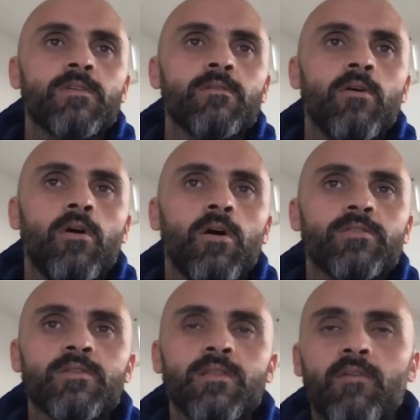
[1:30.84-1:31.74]
I
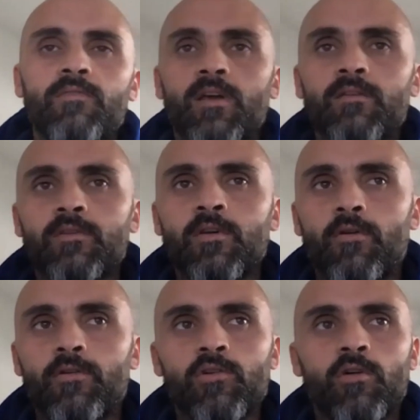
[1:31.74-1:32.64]
just love the
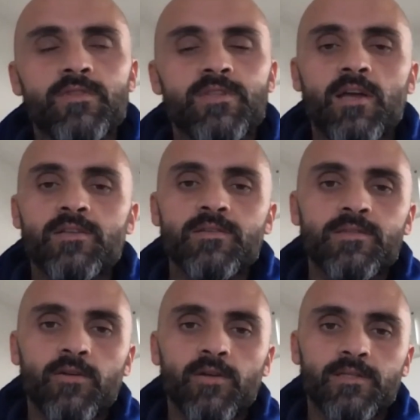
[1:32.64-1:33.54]
corridor conversations that
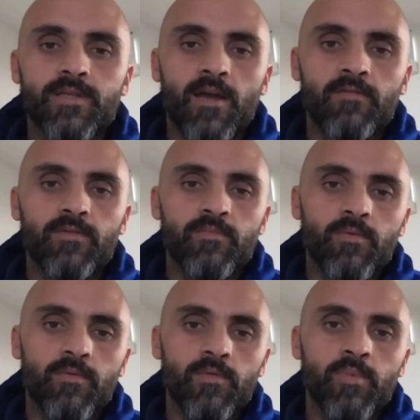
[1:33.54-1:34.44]
I get to have
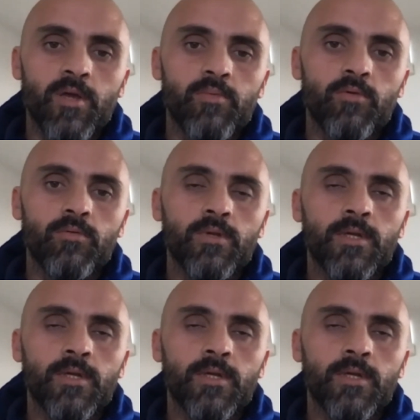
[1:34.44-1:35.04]
with people